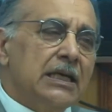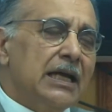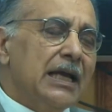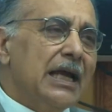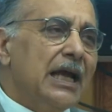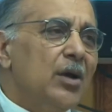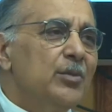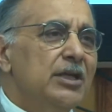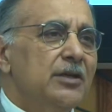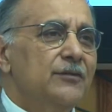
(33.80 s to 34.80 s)
How
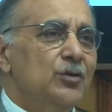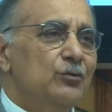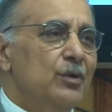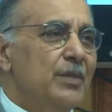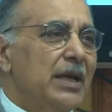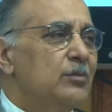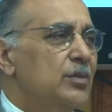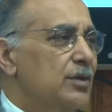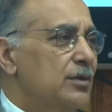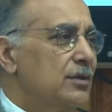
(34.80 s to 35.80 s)
many of you
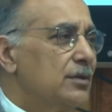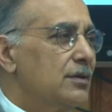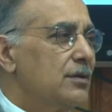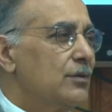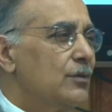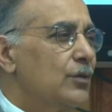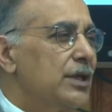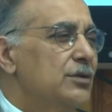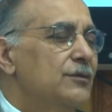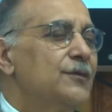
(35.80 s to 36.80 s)
remember
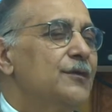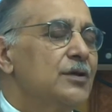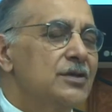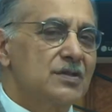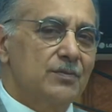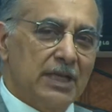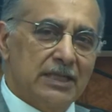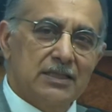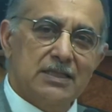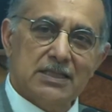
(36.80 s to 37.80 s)
when you first made
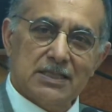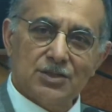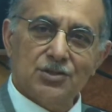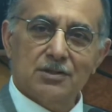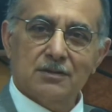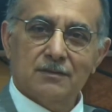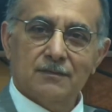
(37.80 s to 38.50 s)
a decision